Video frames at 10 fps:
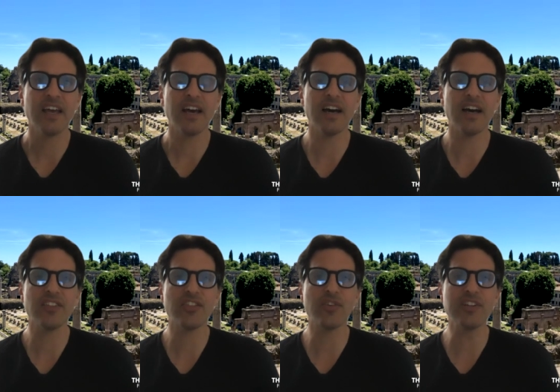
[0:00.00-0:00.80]

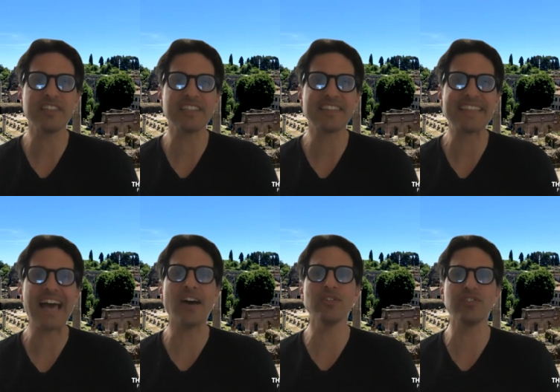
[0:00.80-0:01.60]

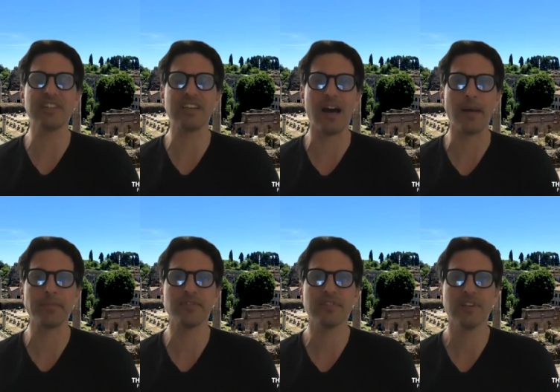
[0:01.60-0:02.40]
36,000
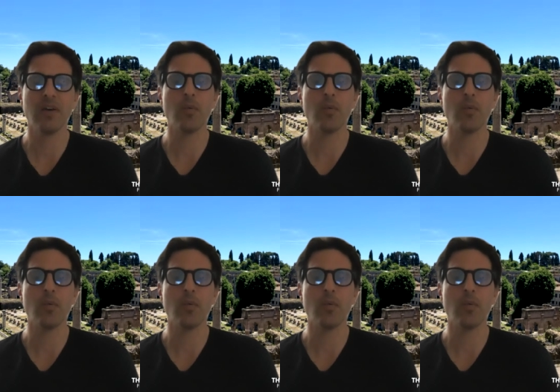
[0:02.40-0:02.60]
cops.